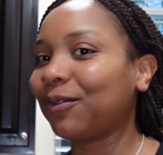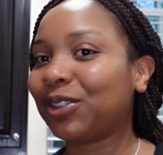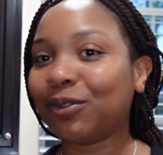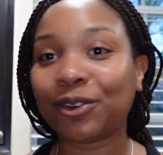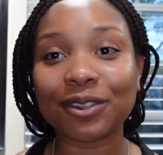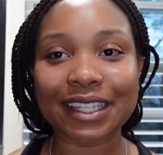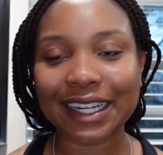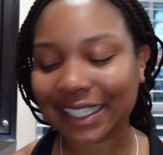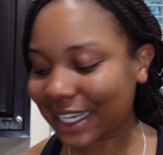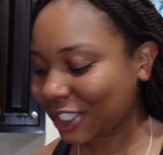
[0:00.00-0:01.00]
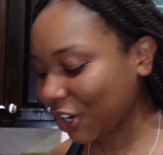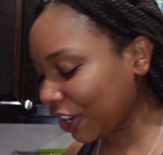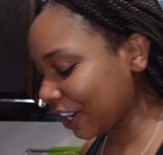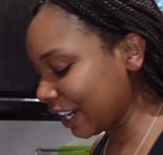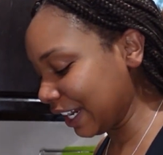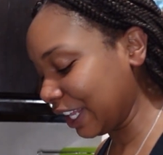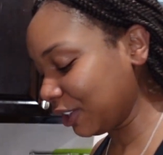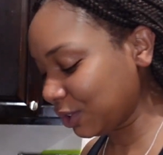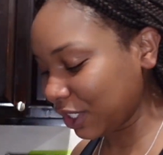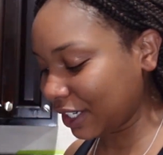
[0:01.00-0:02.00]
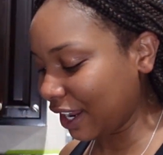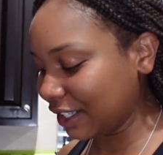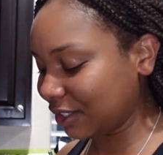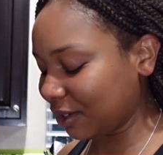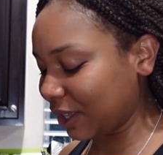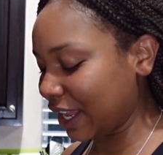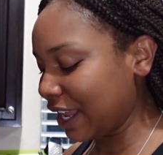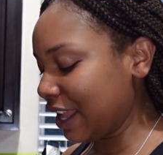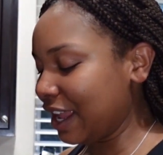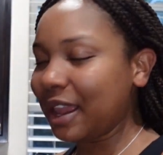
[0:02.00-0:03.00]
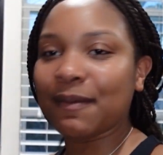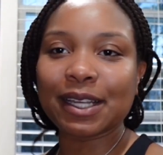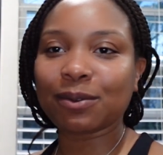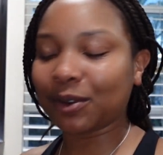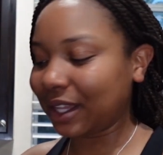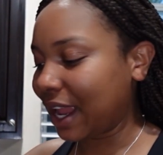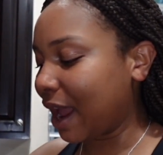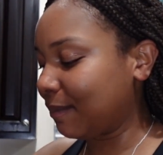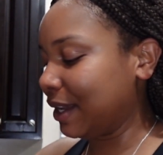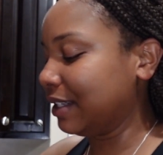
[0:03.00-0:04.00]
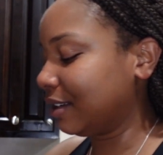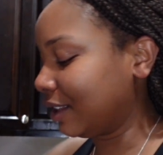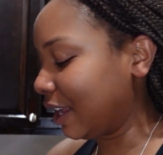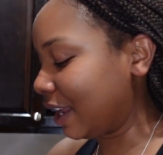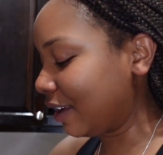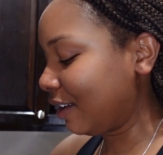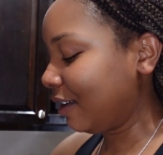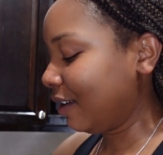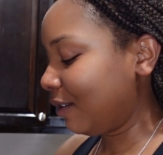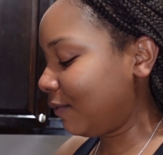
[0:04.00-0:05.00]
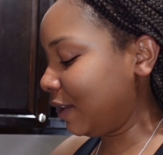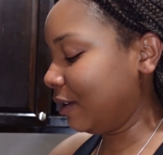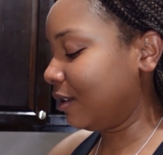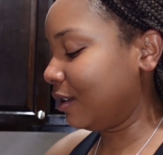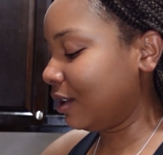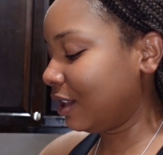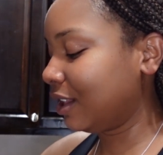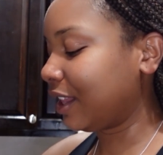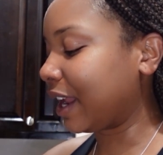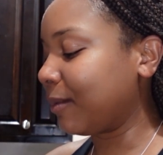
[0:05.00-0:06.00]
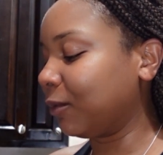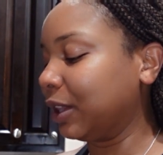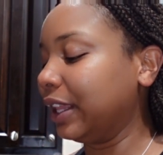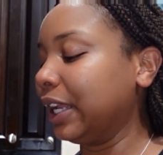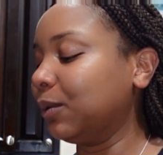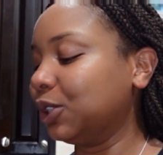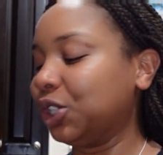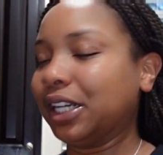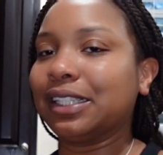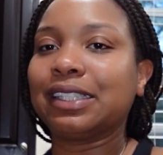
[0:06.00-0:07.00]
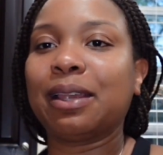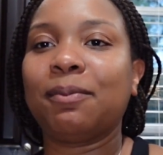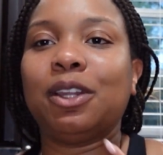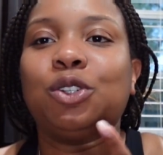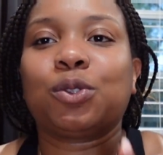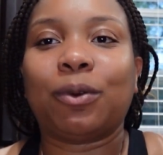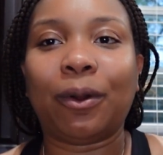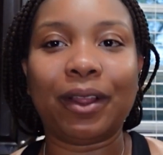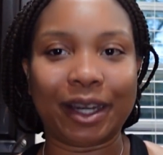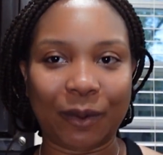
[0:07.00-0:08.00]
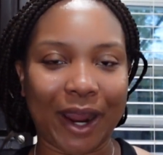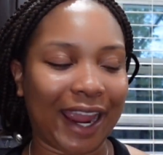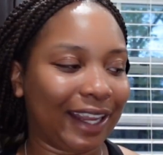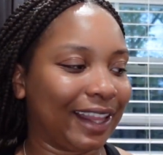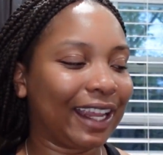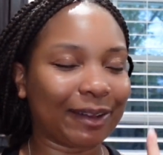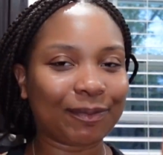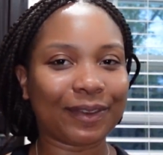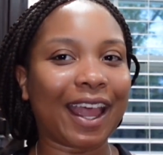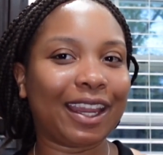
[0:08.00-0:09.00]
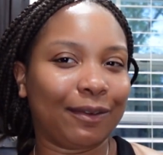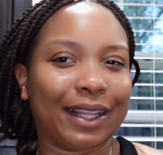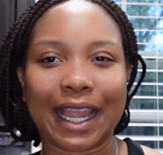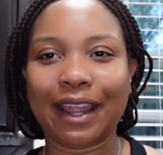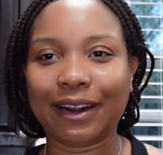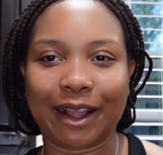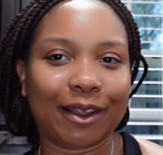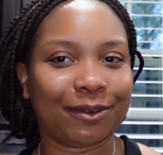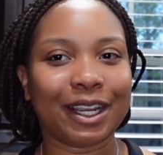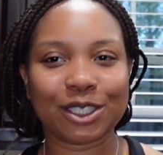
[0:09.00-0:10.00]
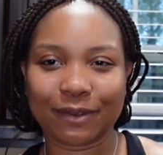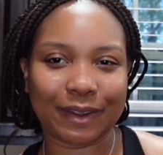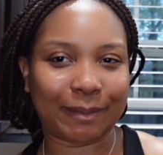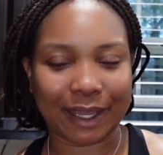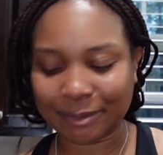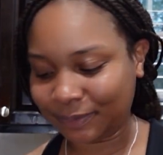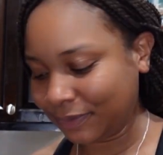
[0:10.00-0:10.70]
the food's gonna taste good and it usually does so like it makes me really happy to like feel like i'm relinquishing some control in a way like i can rely on HelloFresh. you feel me